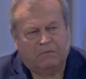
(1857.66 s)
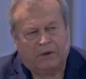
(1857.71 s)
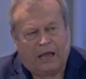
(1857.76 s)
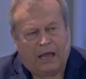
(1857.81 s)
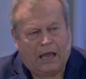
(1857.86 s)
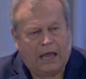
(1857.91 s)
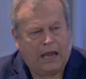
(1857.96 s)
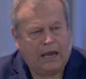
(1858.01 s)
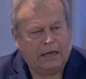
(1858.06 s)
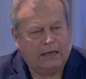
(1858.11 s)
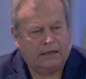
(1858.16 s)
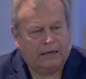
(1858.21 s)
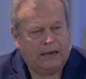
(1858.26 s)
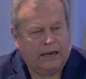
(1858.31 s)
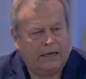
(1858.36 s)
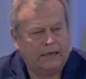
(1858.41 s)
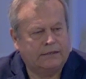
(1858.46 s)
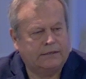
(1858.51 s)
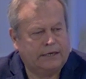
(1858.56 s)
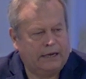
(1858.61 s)
eight
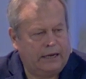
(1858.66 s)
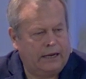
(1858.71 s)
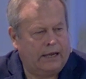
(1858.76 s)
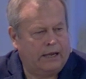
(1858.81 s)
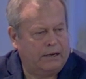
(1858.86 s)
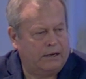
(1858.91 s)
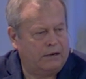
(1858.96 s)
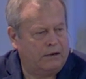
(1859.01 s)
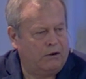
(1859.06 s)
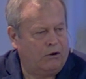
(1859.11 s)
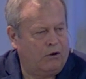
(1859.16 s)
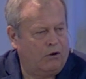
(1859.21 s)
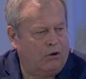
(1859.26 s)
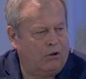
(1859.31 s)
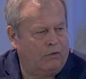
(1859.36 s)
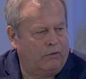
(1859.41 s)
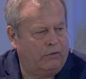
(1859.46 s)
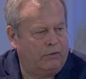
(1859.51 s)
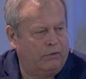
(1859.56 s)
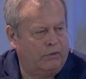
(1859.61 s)
and ten
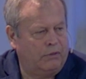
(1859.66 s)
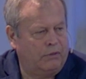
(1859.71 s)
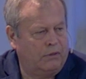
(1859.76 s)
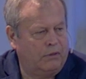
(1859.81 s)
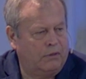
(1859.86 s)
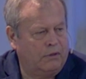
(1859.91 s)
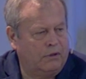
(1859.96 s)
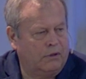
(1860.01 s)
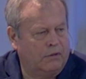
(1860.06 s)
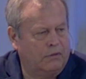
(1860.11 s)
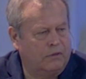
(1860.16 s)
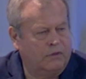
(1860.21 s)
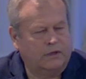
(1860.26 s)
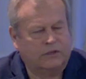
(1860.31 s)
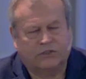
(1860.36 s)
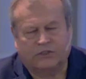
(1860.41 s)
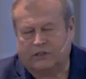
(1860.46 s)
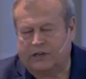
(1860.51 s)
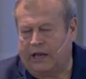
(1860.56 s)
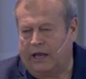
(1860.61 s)
on the
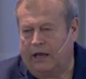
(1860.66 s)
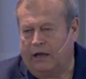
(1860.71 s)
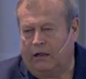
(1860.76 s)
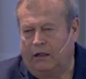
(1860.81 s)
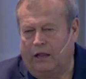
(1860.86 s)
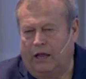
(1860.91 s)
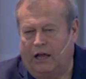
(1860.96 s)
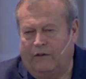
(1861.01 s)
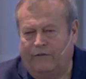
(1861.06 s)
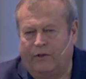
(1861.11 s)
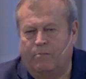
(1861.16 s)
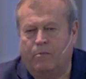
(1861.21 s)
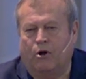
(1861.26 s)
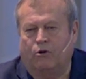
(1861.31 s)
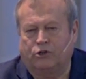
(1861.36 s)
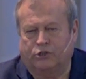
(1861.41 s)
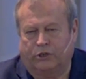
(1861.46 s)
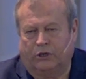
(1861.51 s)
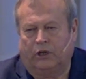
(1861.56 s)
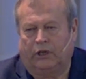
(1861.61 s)
scale of
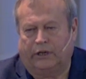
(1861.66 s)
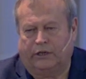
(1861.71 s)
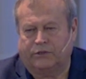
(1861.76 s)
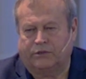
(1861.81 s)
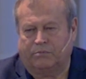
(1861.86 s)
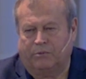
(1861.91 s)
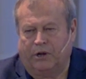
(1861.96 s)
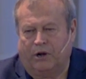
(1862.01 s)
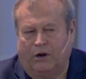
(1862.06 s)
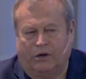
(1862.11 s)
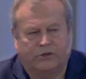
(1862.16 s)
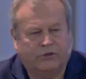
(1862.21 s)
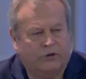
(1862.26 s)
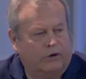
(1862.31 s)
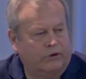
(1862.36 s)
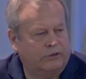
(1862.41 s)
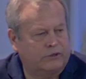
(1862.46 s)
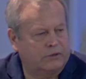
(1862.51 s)
emotionalism in our church.